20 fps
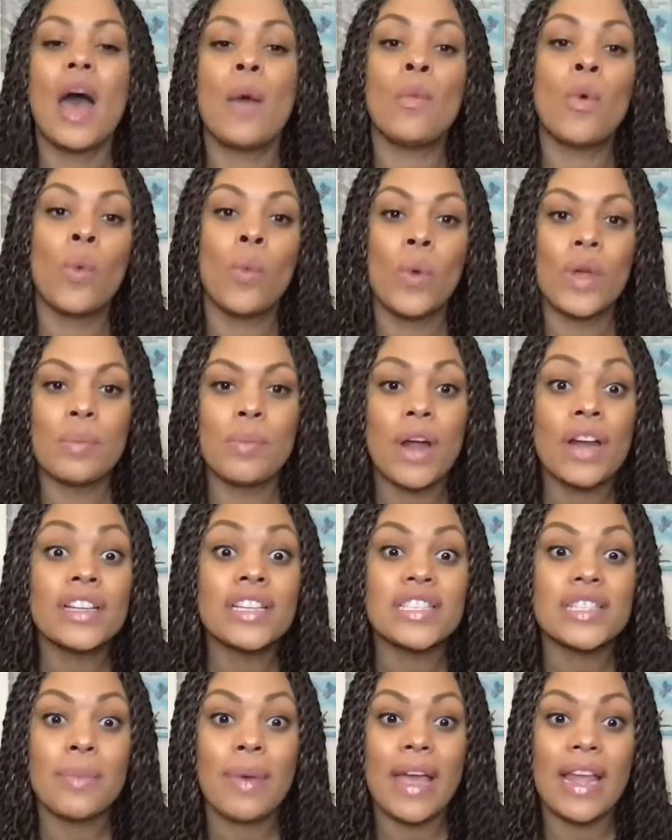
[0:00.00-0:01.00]
when
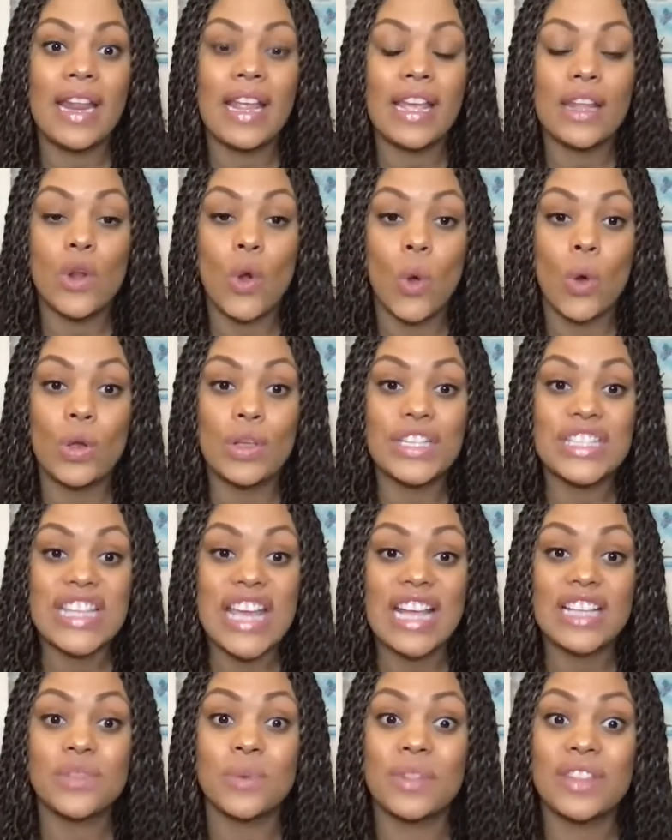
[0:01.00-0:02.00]
participating in oral
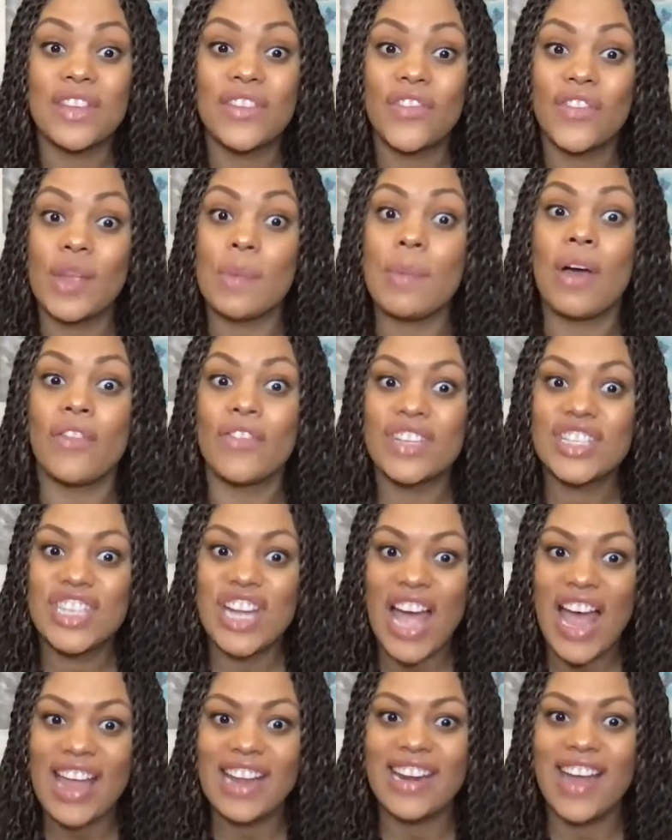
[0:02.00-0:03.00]
sex with the female
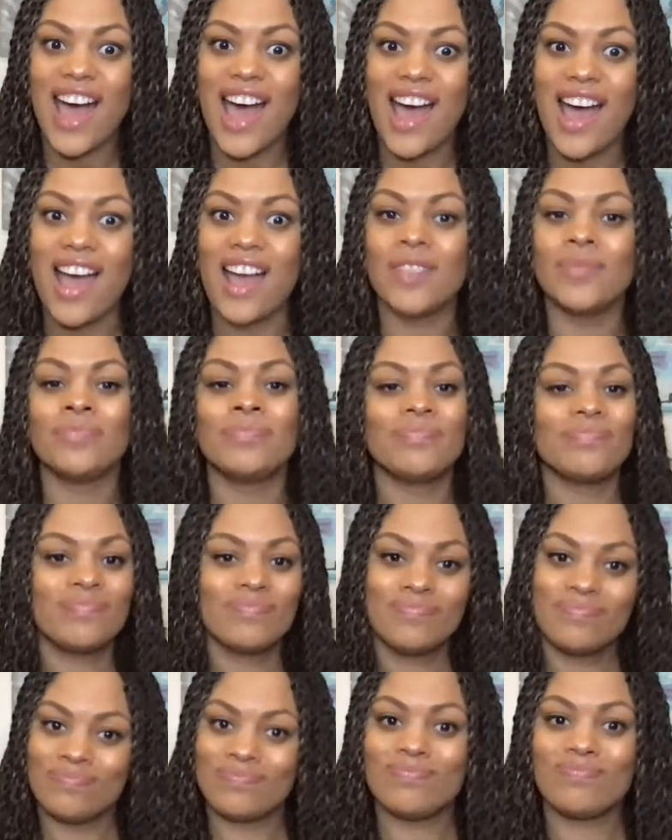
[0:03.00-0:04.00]
vagina.
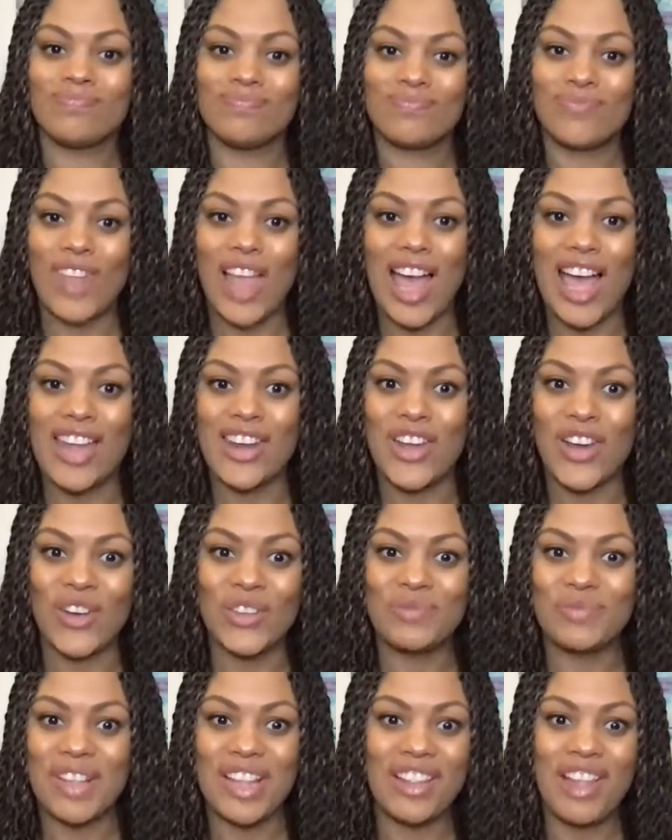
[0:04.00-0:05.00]
I
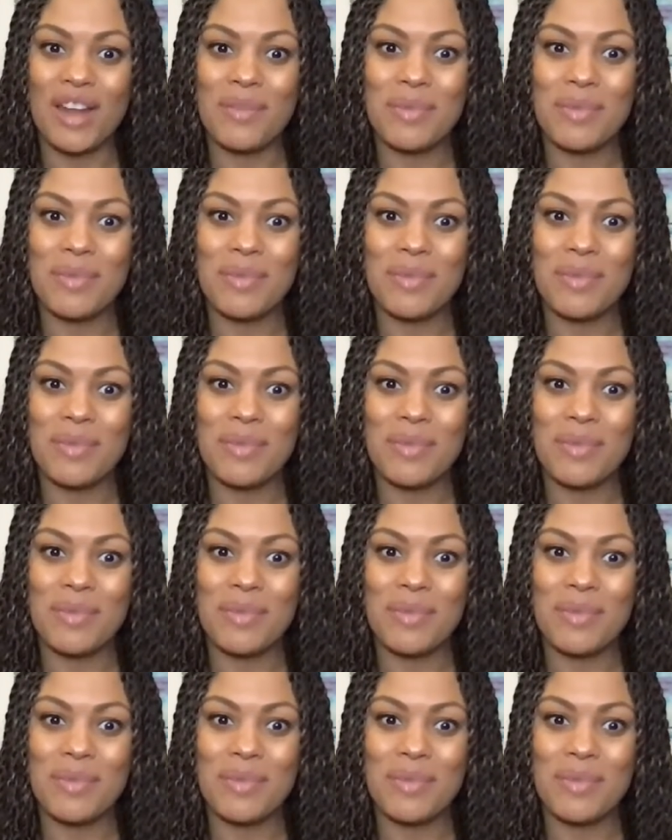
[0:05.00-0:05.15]
know a lot of